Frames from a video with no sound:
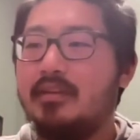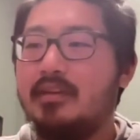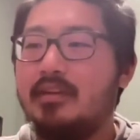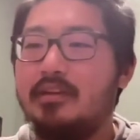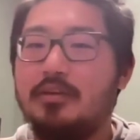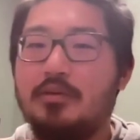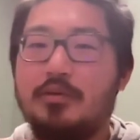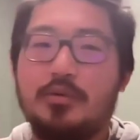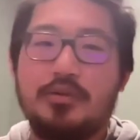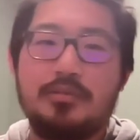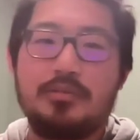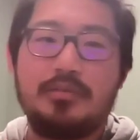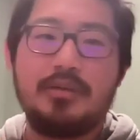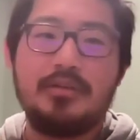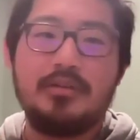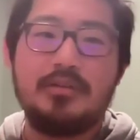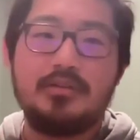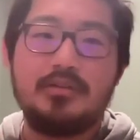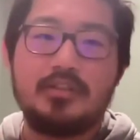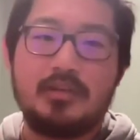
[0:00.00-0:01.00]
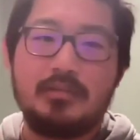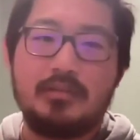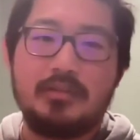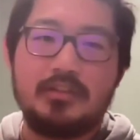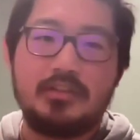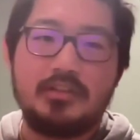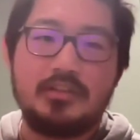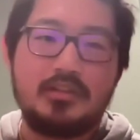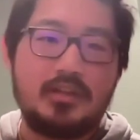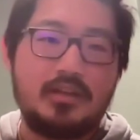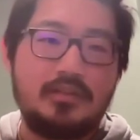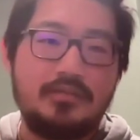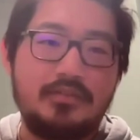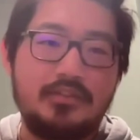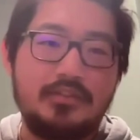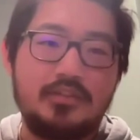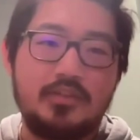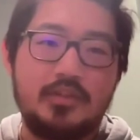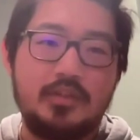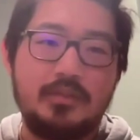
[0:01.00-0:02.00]
a quarter mil or something just off
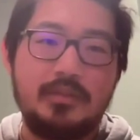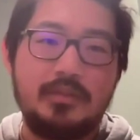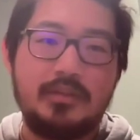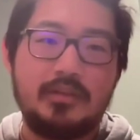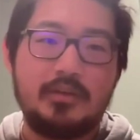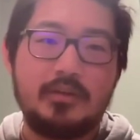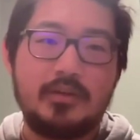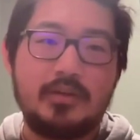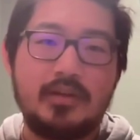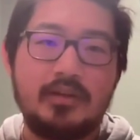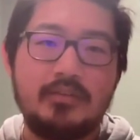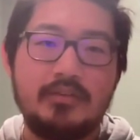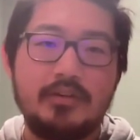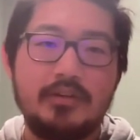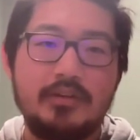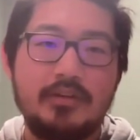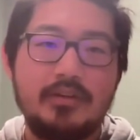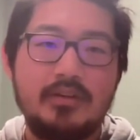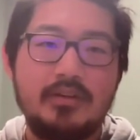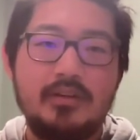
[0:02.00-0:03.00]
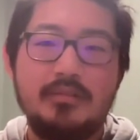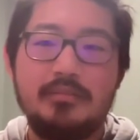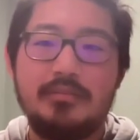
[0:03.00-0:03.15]
the streaming or whatever.